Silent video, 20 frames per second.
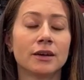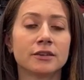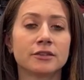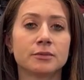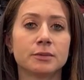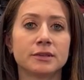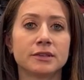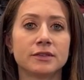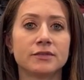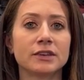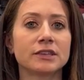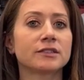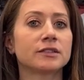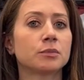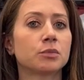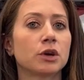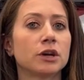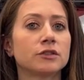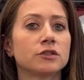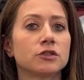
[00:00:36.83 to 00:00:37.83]
specific
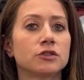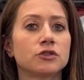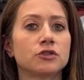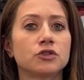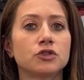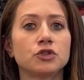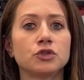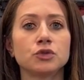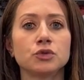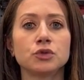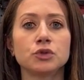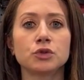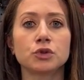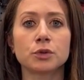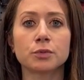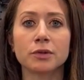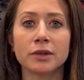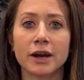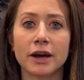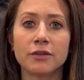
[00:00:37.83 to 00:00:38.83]
suppressors to
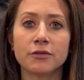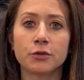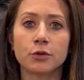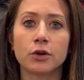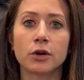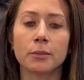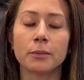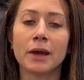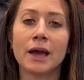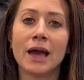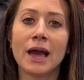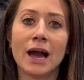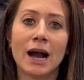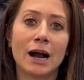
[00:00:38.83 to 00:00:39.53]
your platform,